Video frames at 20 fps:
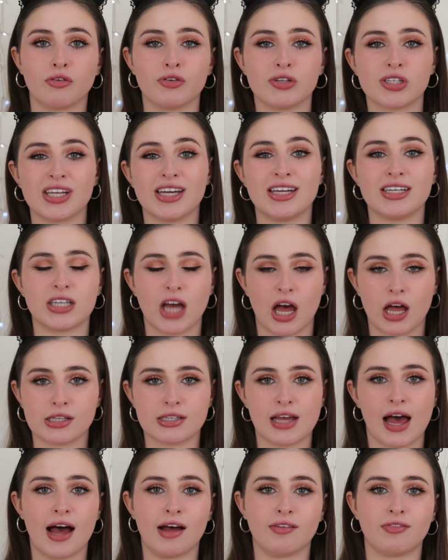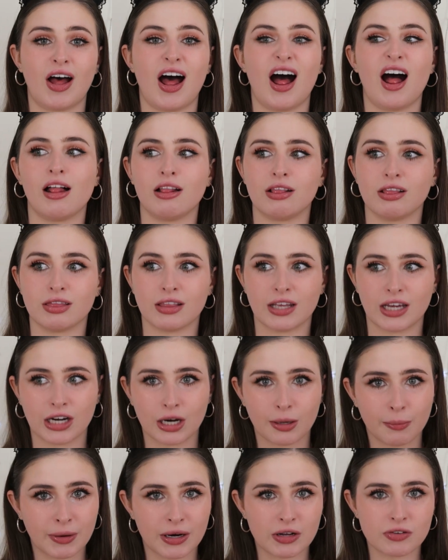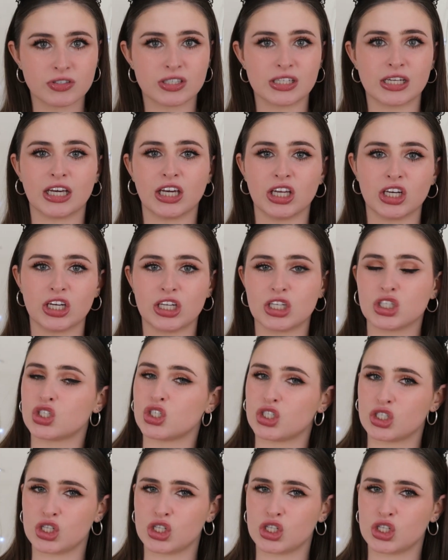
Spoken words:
Obviously it does have a little bit of stickiness